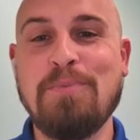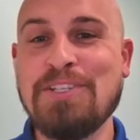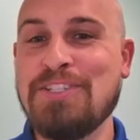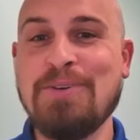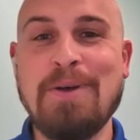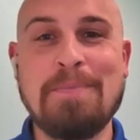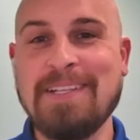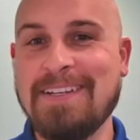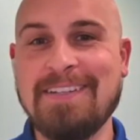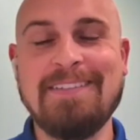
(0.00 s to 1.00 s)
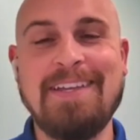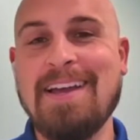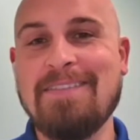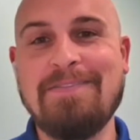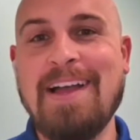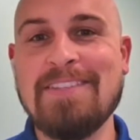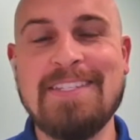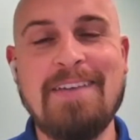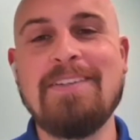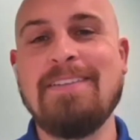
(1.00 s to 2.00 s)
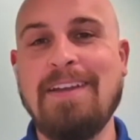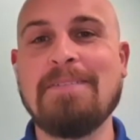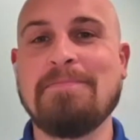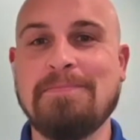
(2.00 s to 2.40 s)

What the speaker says: 2.2 up to 5 and 7. Yeah.